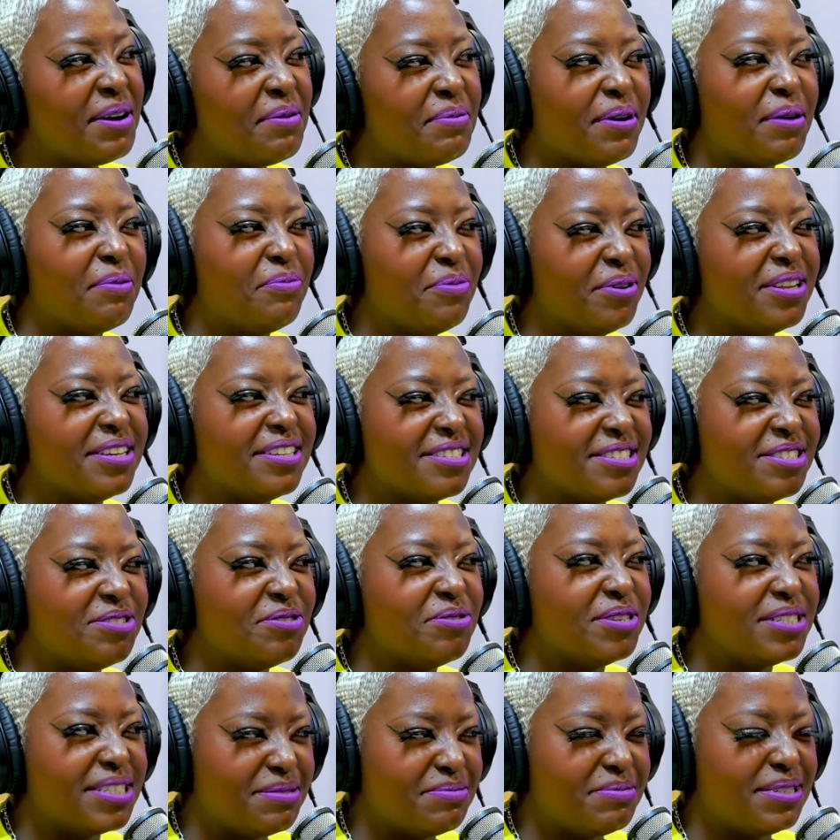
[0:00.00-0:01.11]
But I'm really just
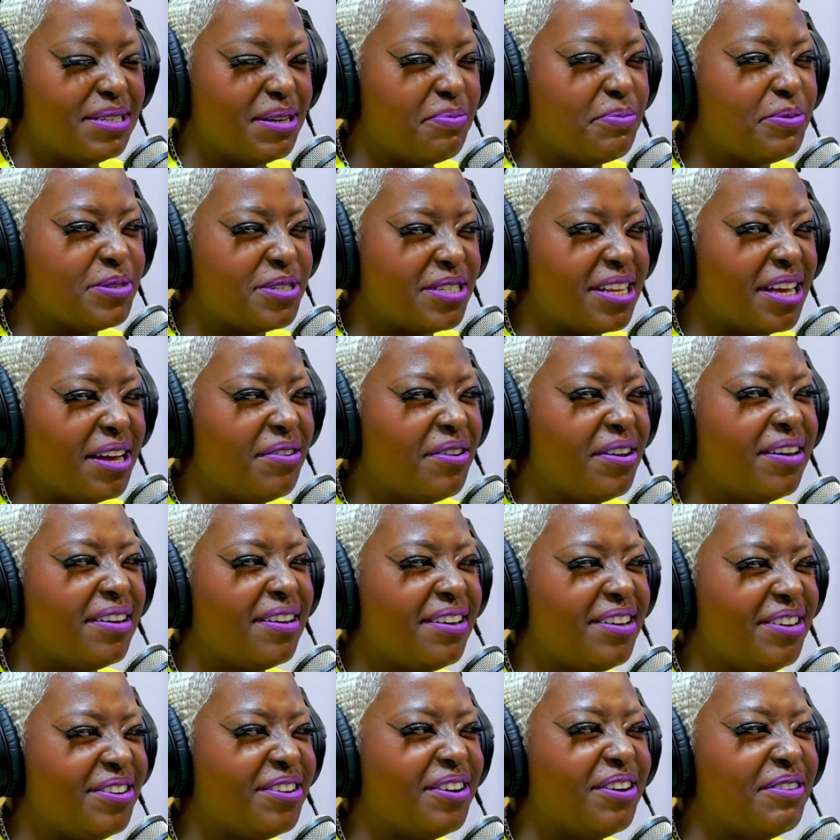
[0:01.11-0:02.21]
doing some simple stuff.
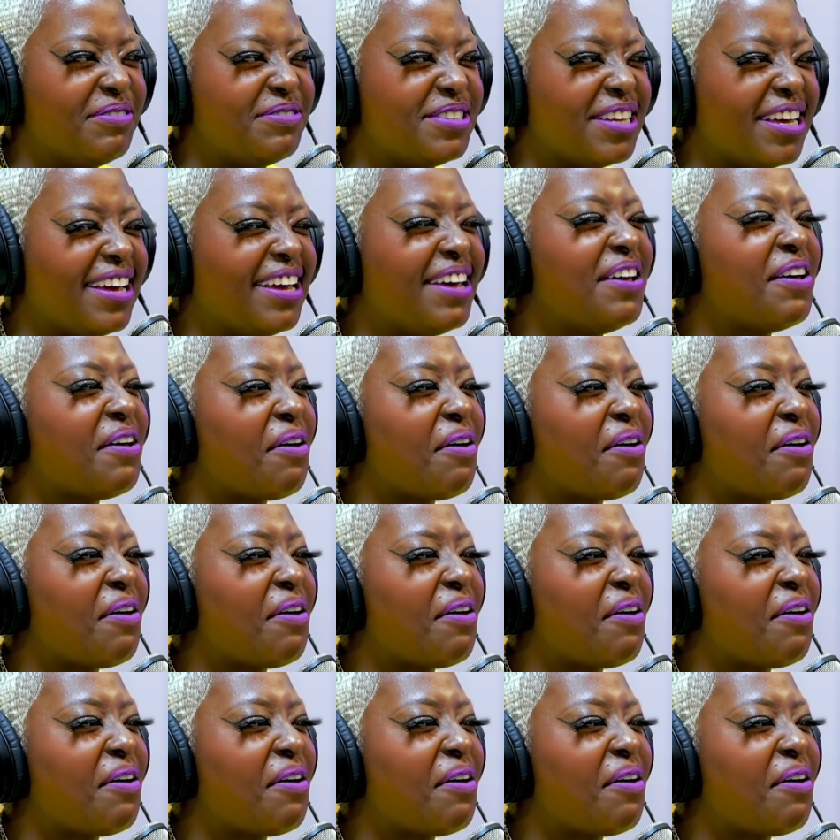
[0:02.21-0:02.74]
Nice. You know what I'm saying?